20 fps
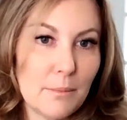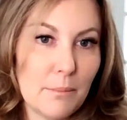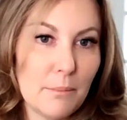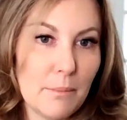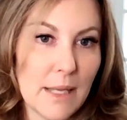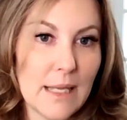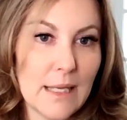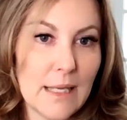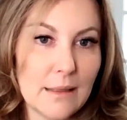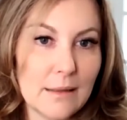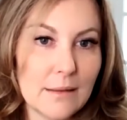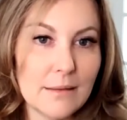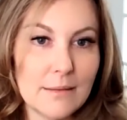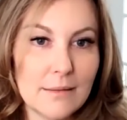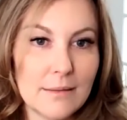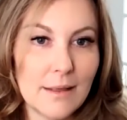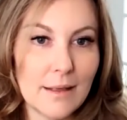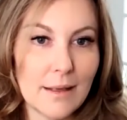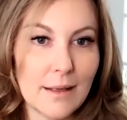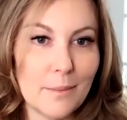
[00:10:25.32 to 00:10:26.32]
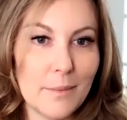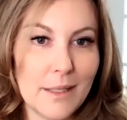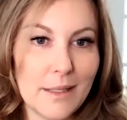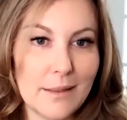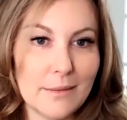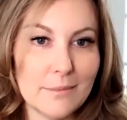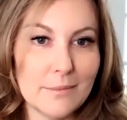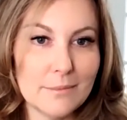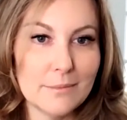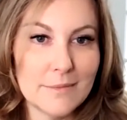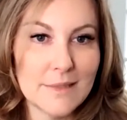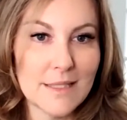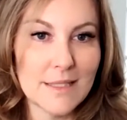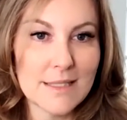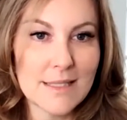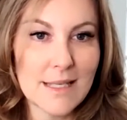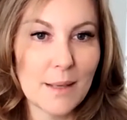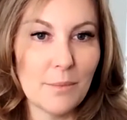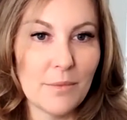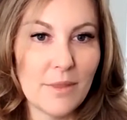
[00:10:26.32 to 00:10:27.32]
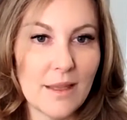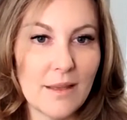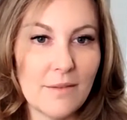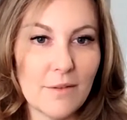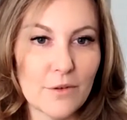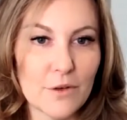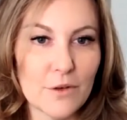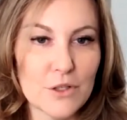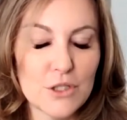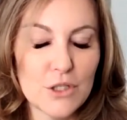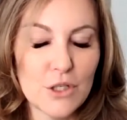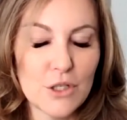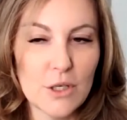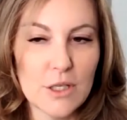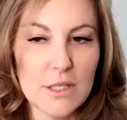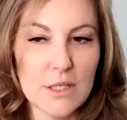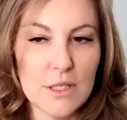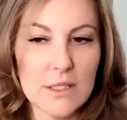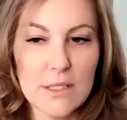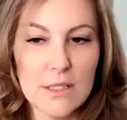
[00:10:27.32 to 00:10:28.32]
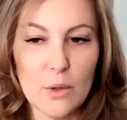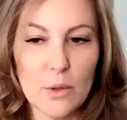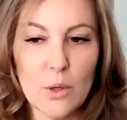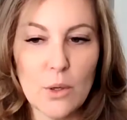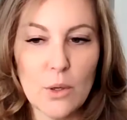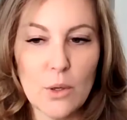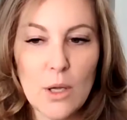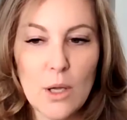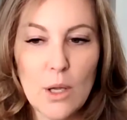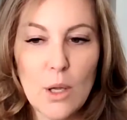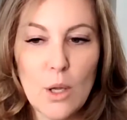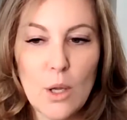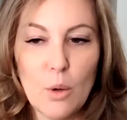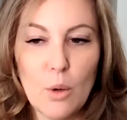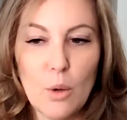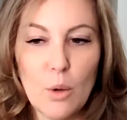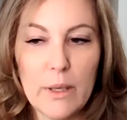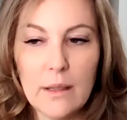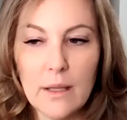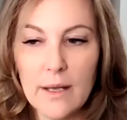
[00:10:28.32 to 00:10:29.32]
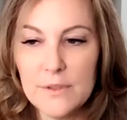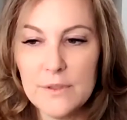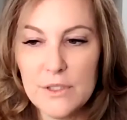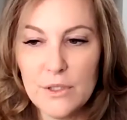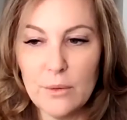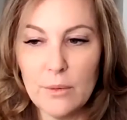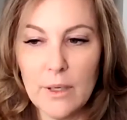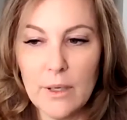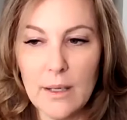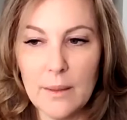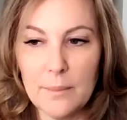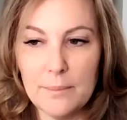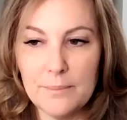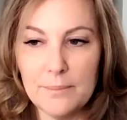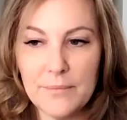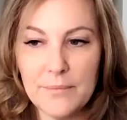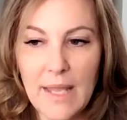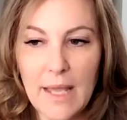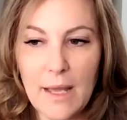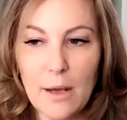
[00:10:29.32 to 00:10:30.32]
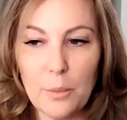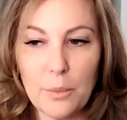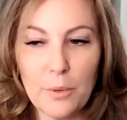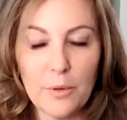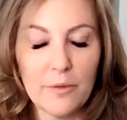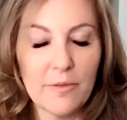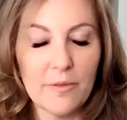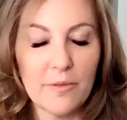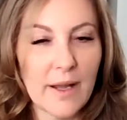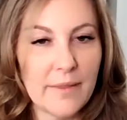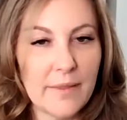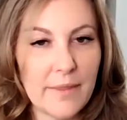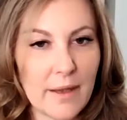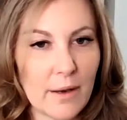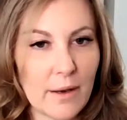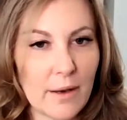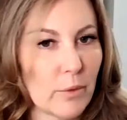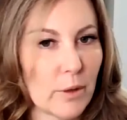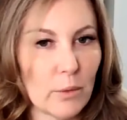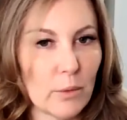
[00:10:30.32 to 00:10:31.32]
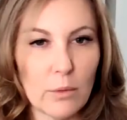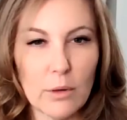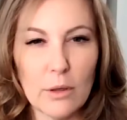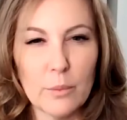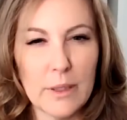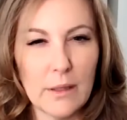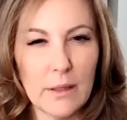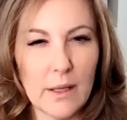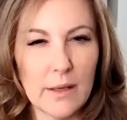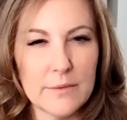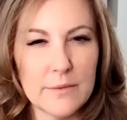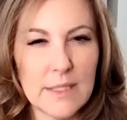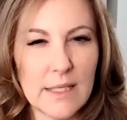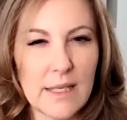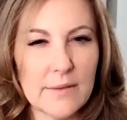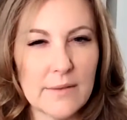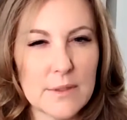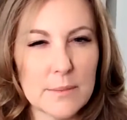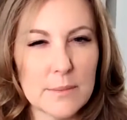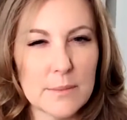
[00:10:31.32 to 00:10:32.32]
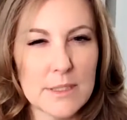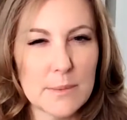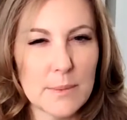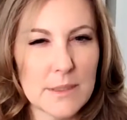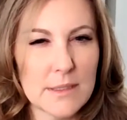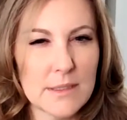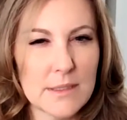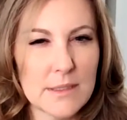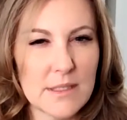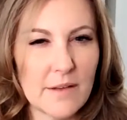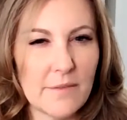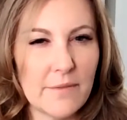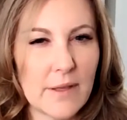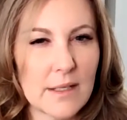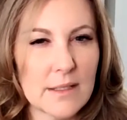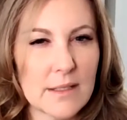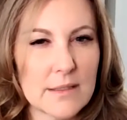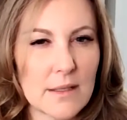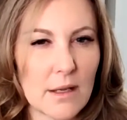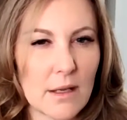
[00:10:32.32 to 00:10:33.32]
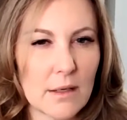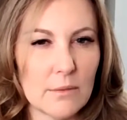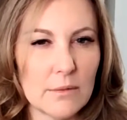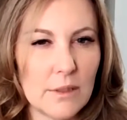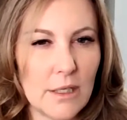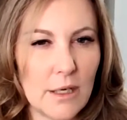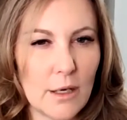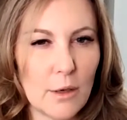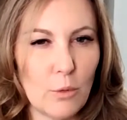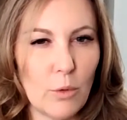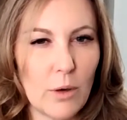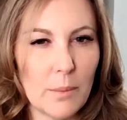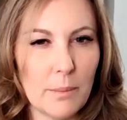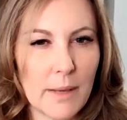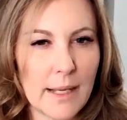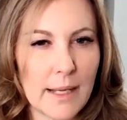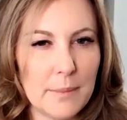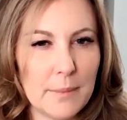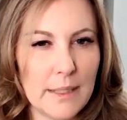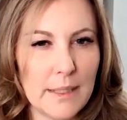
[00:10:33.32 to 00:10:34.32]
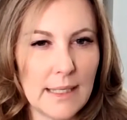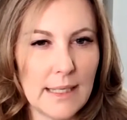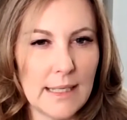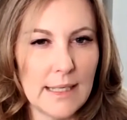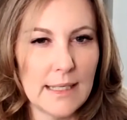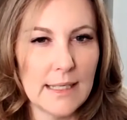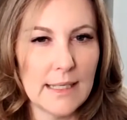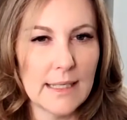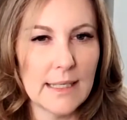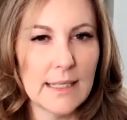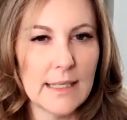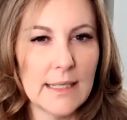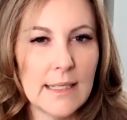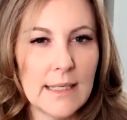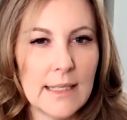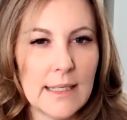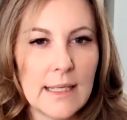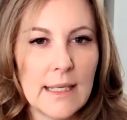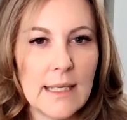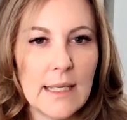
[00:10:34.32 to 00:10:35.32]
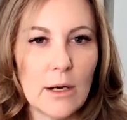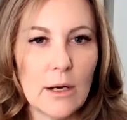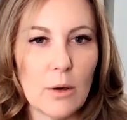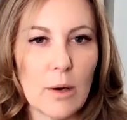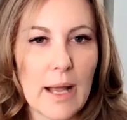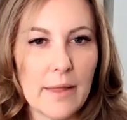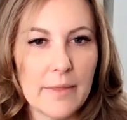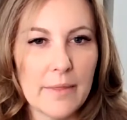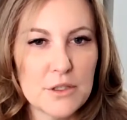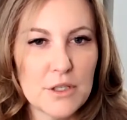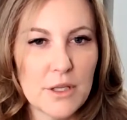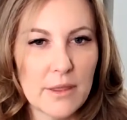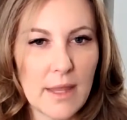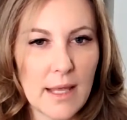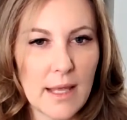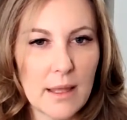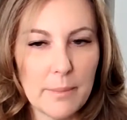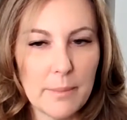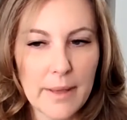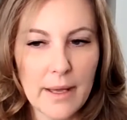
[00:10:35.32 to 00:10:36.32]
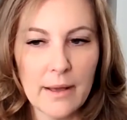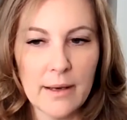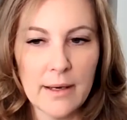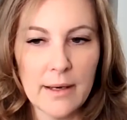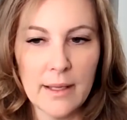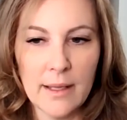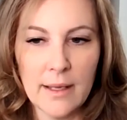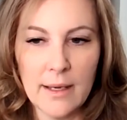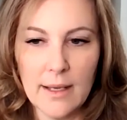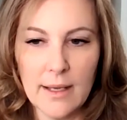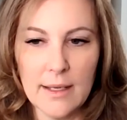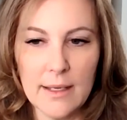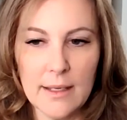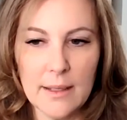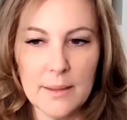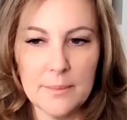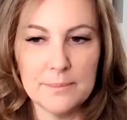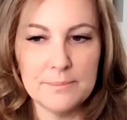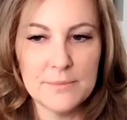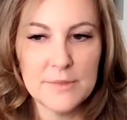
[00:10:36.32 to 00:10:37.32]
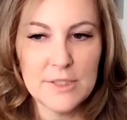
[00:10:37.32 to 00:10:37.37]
mean, I mean, the same thing even for students. So we love to um, help provide that real world. We love to give some specifics on, you know, what might be needed or how they should think about it. Um,